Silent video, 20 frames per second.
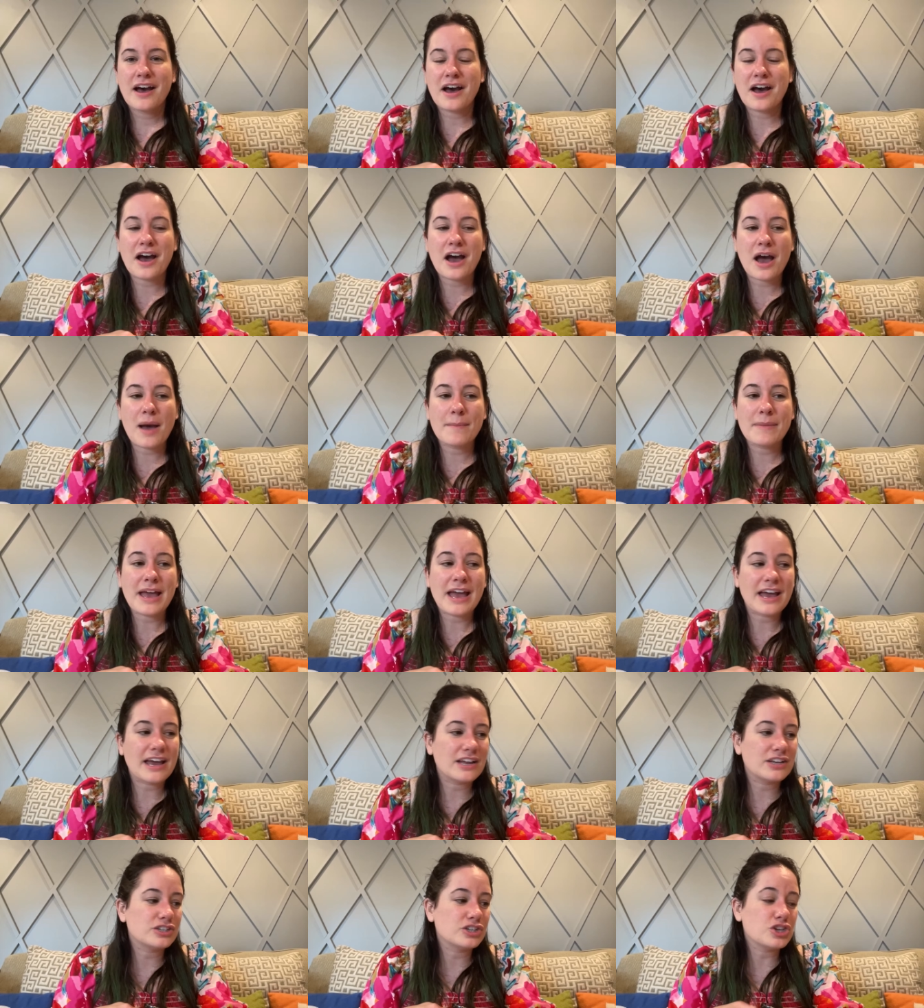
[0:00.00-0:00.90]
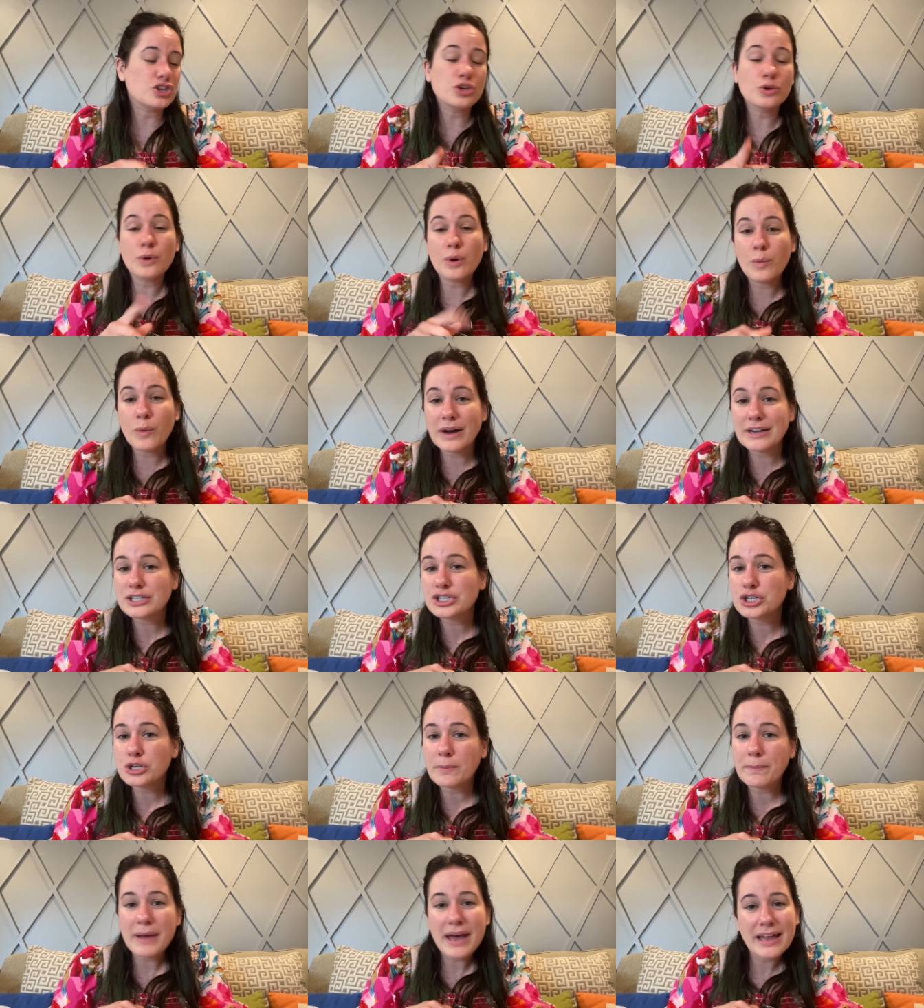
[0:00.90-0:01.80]
Um, and you will want
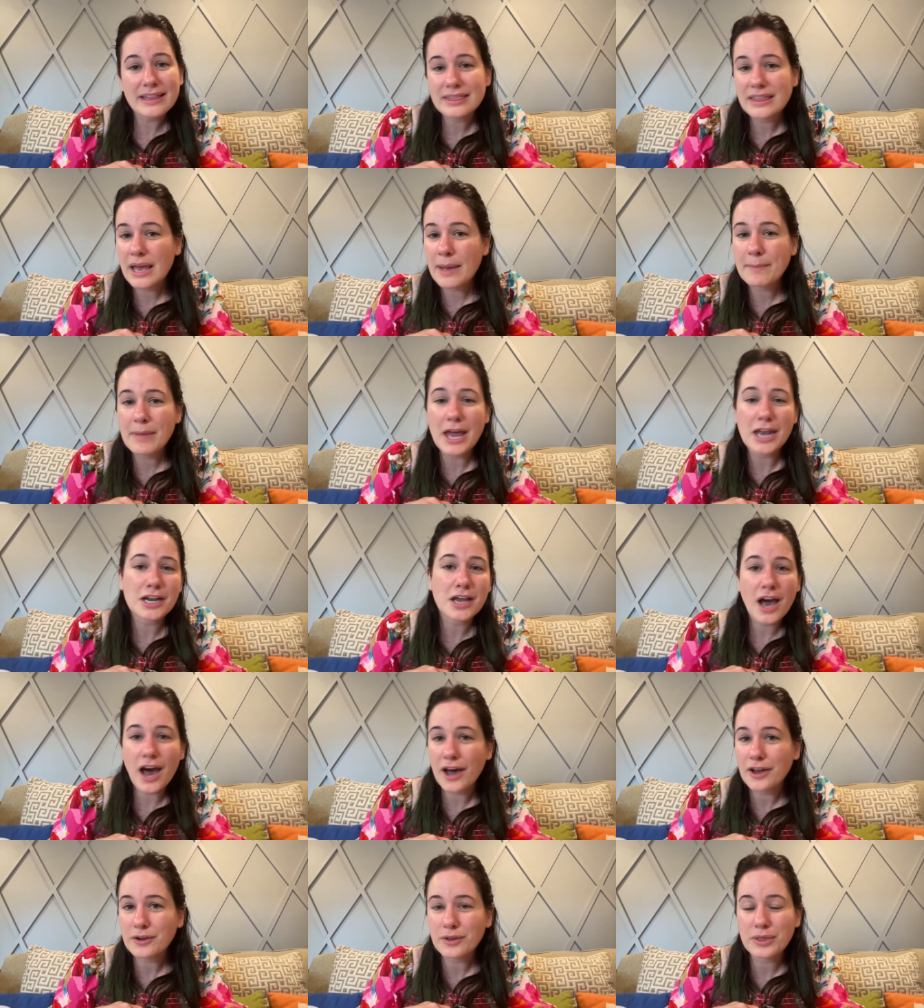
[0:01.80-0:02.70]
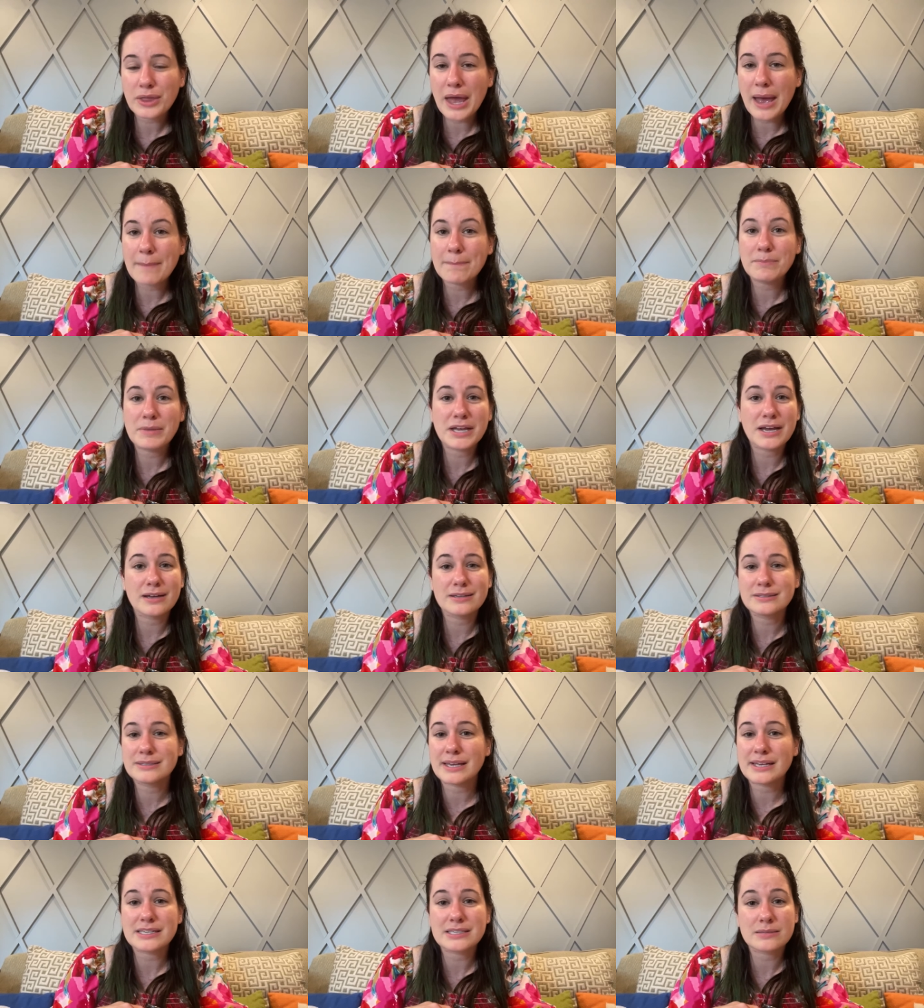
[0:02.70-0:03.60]
to pet them and cuddle them
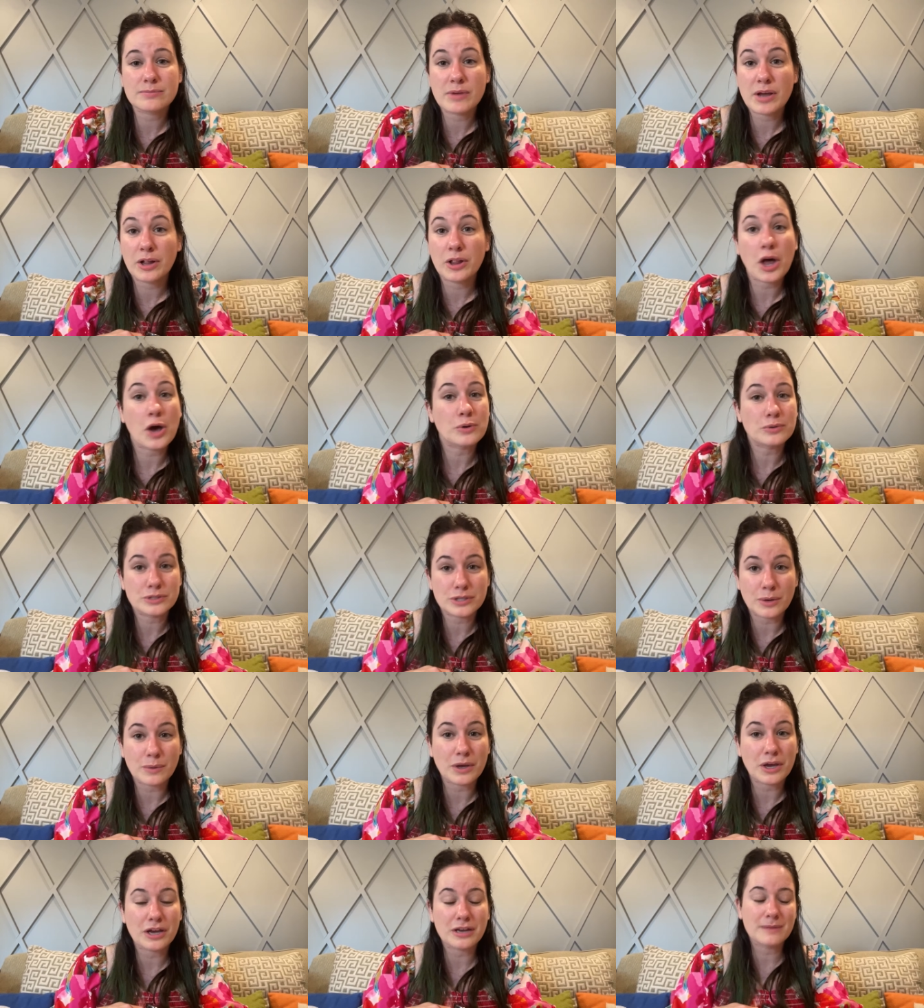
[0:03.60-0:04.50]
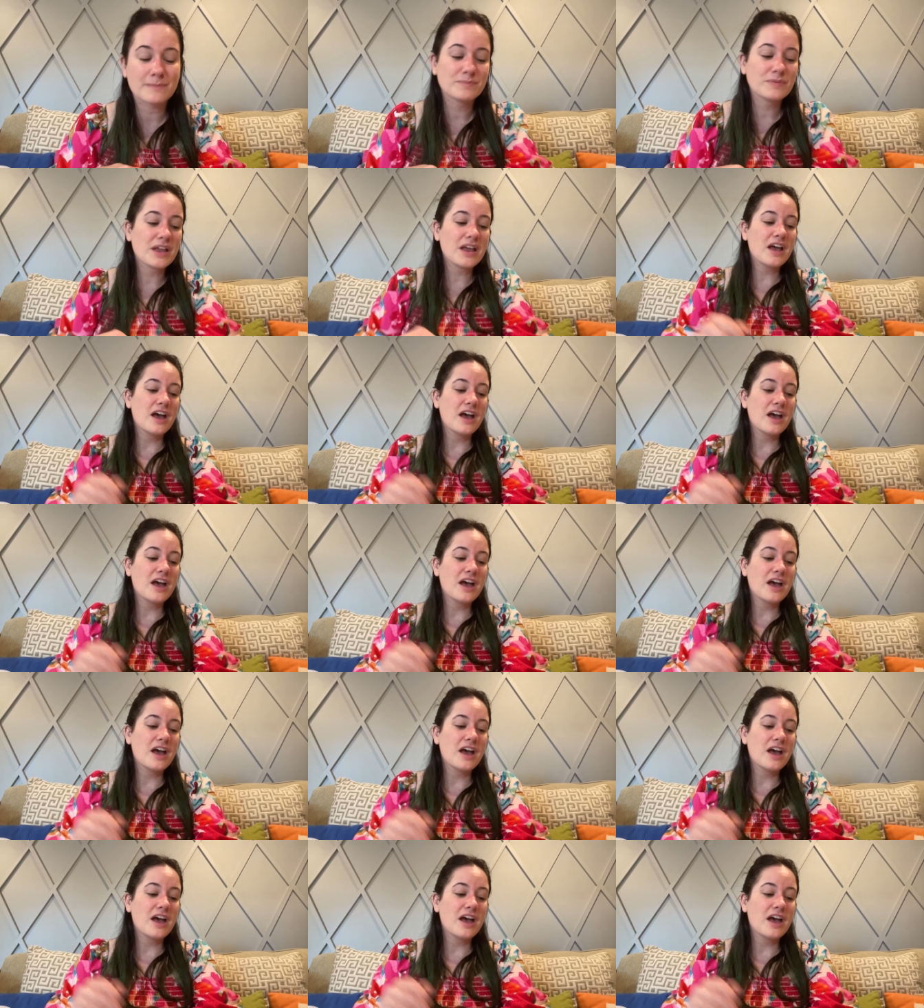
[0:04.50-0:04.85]
because they smell oh so good.